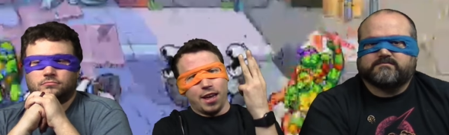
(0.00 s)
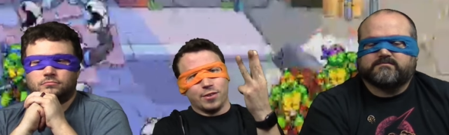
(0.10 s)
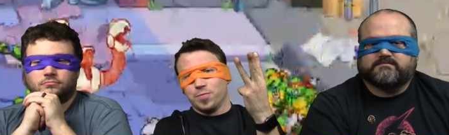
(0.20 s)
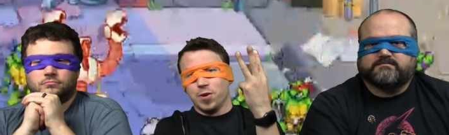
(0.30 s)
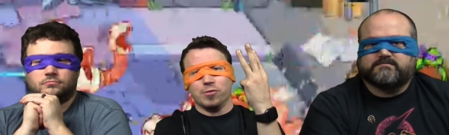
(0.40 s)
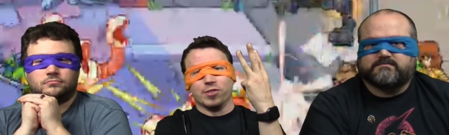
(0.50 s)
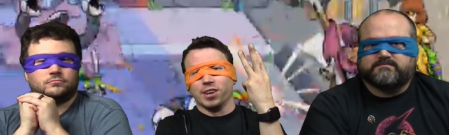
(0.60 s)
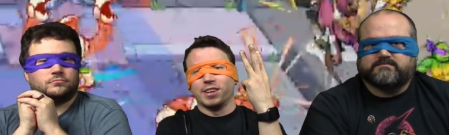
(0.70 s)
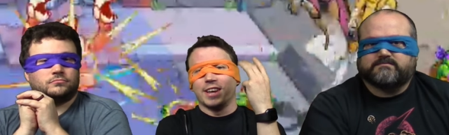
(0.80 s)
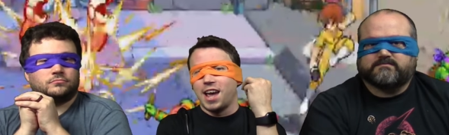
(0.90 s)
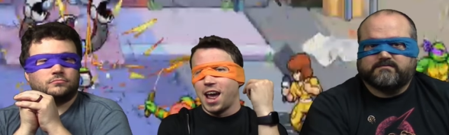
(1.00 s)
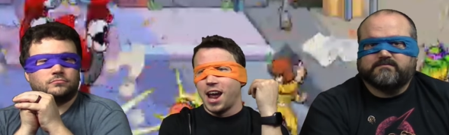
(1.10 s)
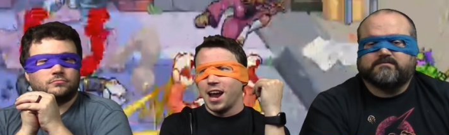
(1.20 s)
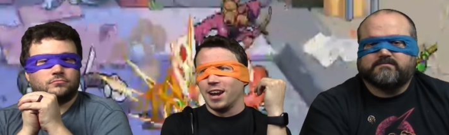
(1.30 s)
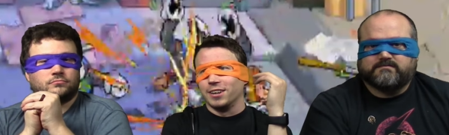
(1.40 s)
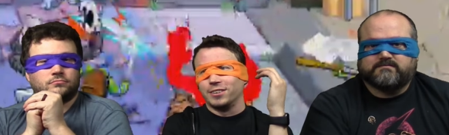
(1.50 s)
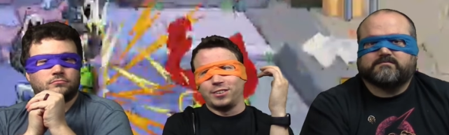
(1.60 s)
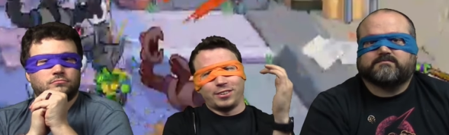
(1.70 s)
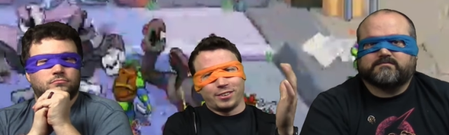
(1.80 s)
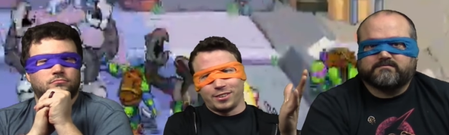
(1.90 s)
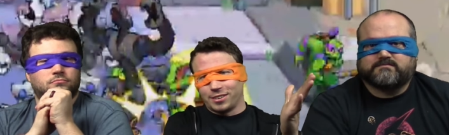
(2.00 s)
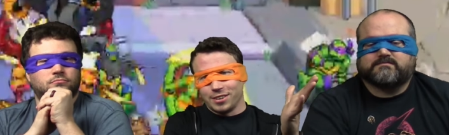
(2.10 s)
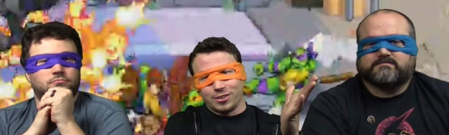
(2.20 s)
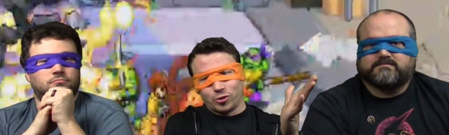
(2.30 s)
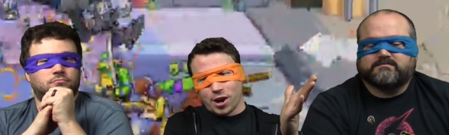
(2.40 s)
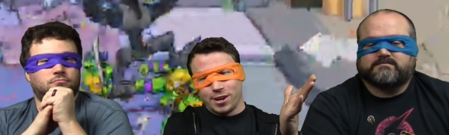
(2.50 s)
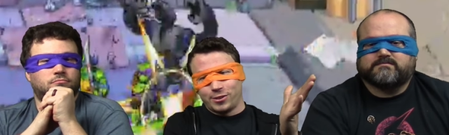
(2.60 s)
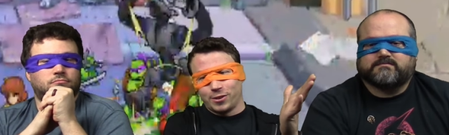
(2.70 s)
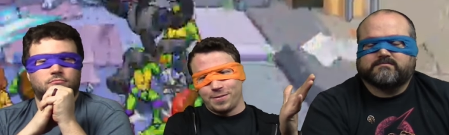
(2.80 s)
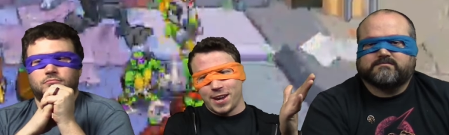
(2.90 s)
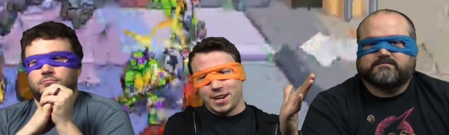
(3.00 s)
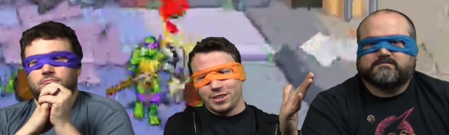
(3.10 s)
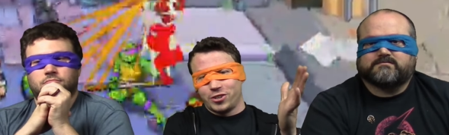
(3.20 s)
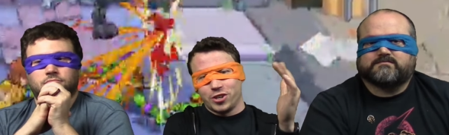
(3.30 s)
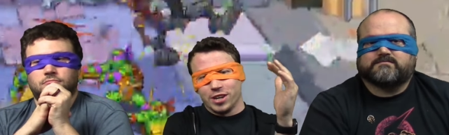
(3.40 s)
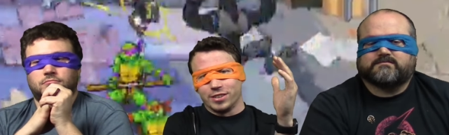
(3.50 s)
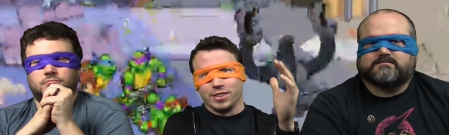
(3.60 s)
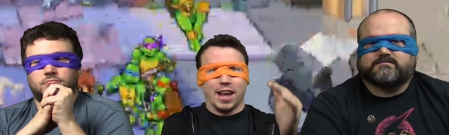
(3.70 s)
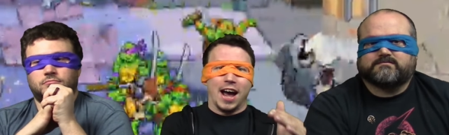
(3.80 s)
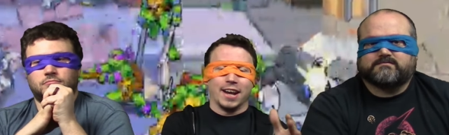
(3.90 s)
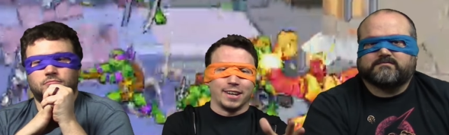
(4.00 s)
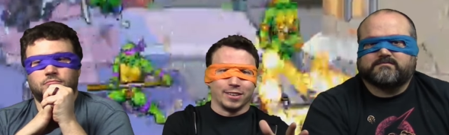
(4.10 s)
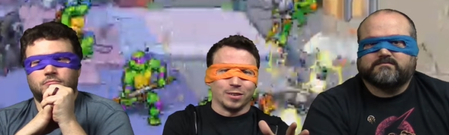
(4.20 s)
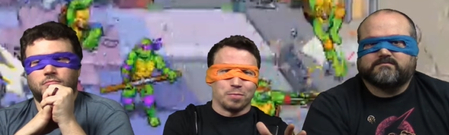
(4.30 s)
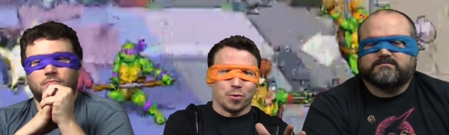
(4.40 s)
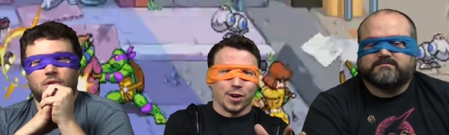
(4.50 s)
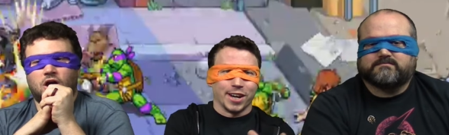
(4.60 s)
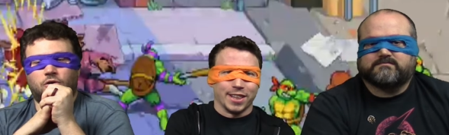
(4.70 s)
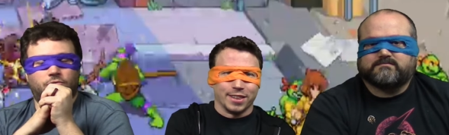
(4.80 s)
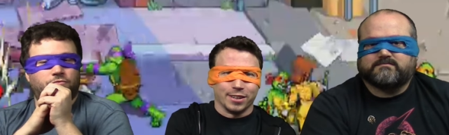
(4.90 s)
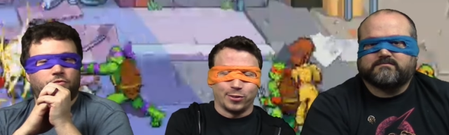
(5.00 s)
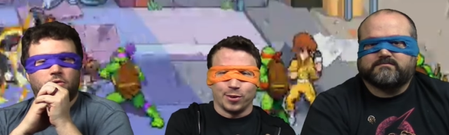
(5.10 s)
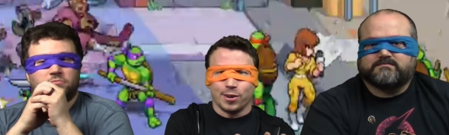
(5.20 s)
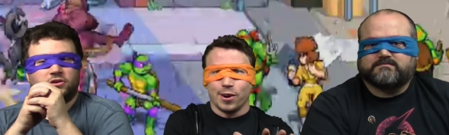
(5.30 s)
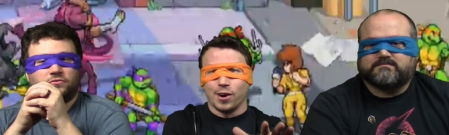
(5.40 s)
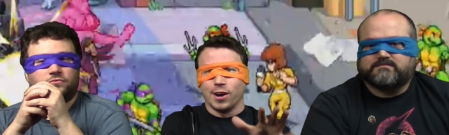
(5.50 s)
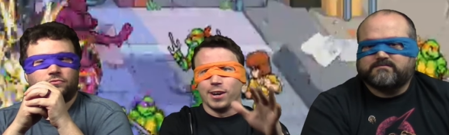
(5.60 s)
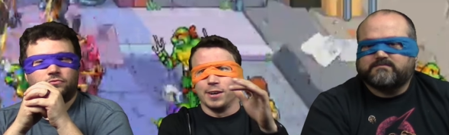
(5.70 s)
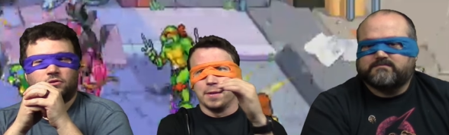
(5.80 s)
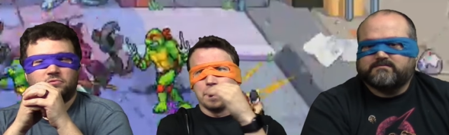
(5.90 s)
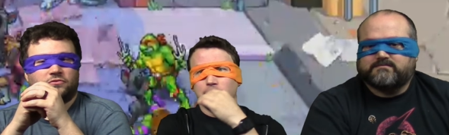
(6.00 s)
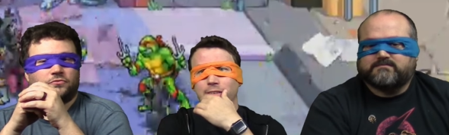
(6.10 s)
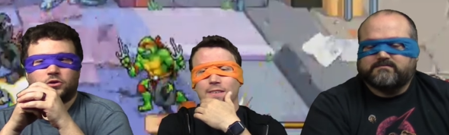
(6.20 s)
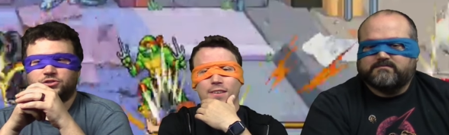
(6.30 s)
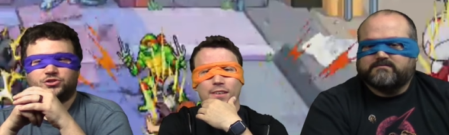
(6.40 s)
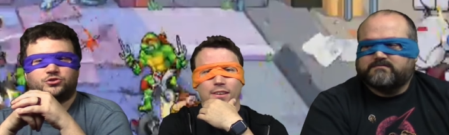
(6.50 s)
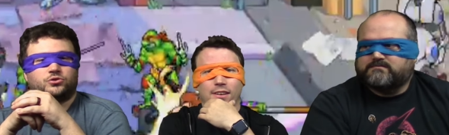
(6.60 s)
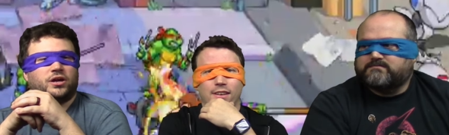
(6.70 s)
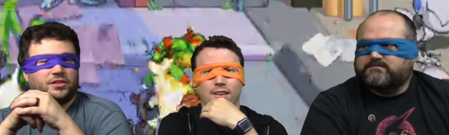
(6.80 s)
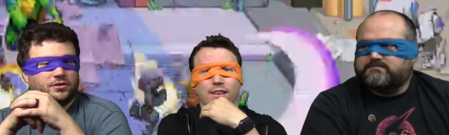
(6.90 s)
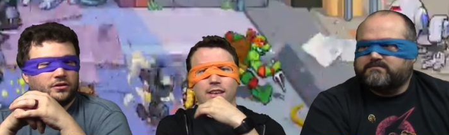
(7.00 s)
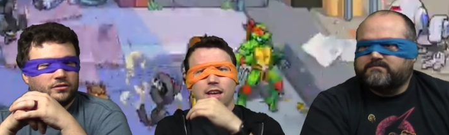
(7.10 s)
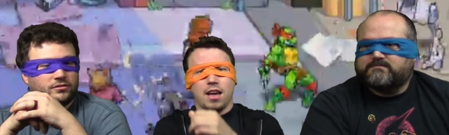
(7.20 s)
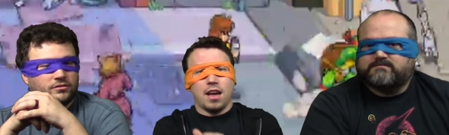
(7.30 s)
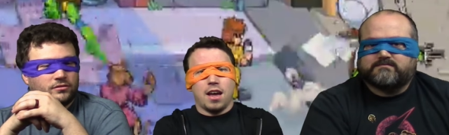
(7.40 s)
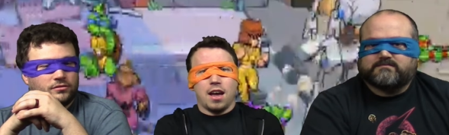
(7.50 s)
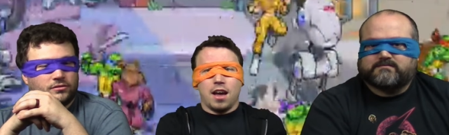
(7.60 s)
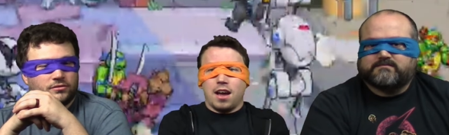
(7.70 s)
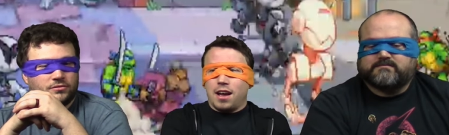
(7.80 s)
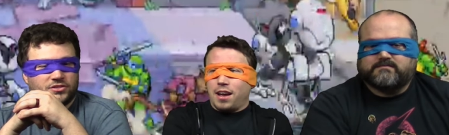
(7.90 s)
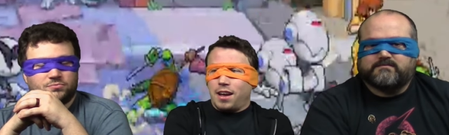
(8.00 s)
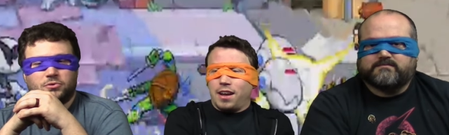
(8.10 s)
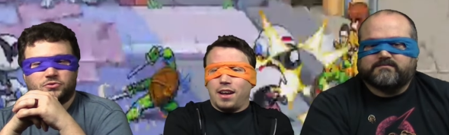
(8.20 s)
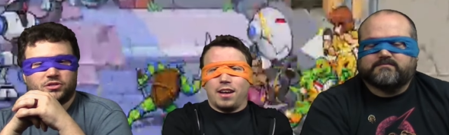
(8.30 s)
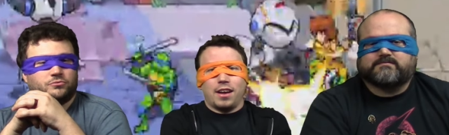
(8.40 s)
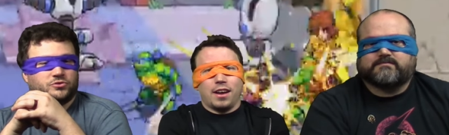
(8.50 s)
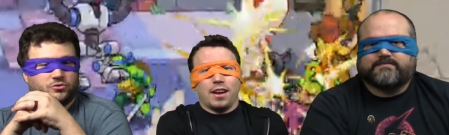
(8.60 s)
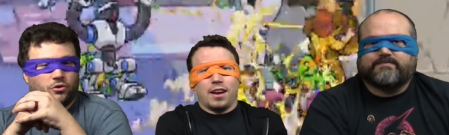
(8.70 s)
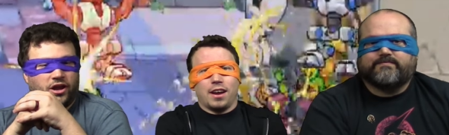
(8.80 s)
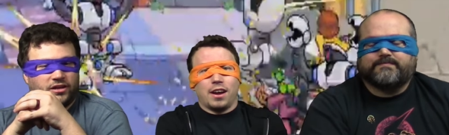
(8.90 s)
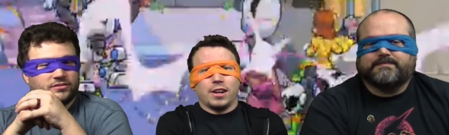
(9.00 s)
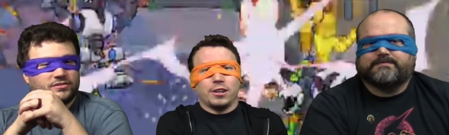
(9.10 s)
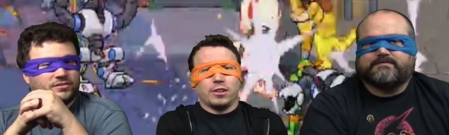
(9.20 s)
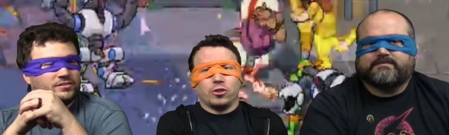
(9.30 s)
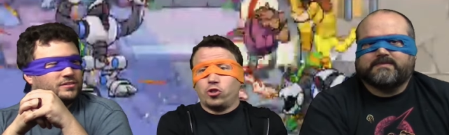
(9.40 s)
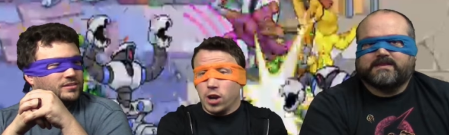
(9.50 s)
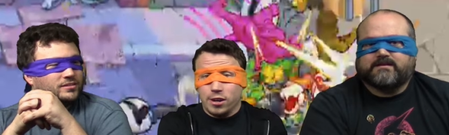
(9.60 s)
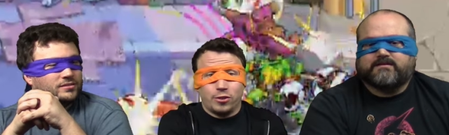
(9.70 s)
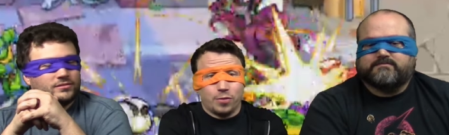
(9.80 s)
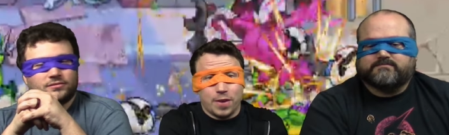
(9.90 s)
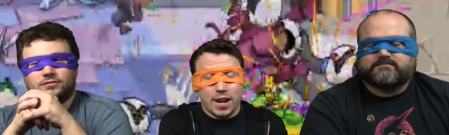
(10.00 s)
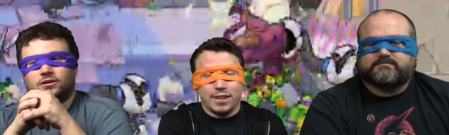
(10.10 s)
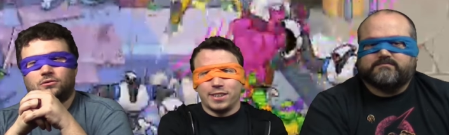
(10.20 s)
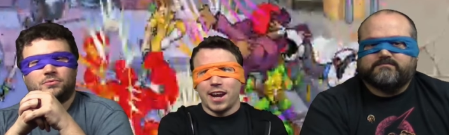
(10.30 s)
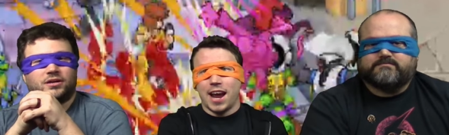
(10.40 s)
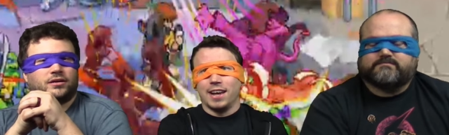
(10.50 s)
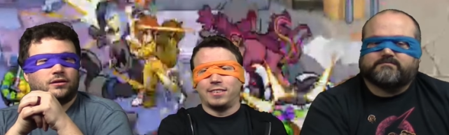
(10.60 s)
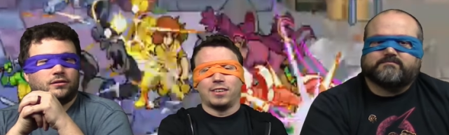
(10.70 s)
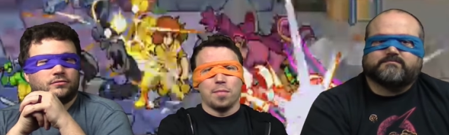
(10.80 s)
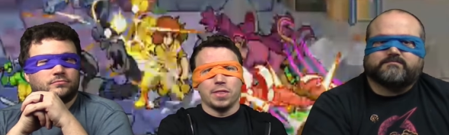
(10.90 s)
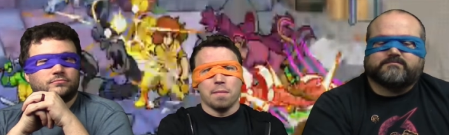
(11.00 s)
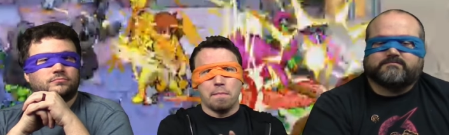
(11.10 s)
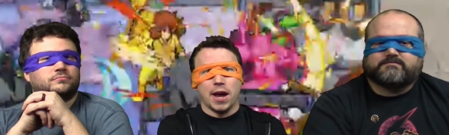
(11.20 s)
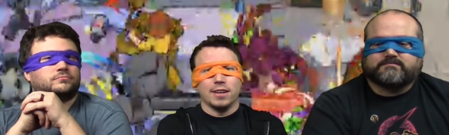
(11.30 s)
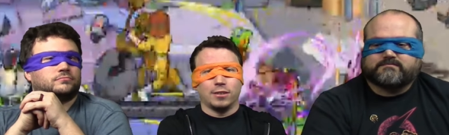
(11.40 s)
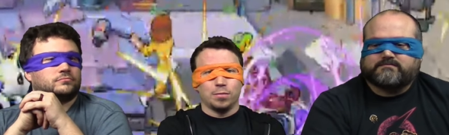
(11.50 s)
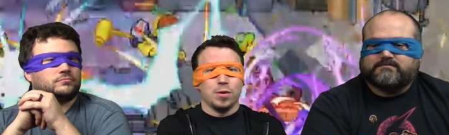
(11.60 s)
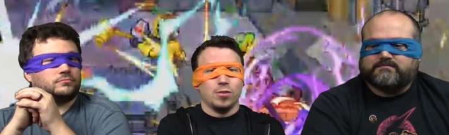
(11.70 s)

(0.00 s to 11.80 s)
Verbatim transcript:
Speaker 1: is music and. Shredder's Revenge does not disappoint in oh, this from regard.
Speaker 2: The, from the first trailer, this music was great.
Speaker 1: Shredder's Revenge oh has God. some of the best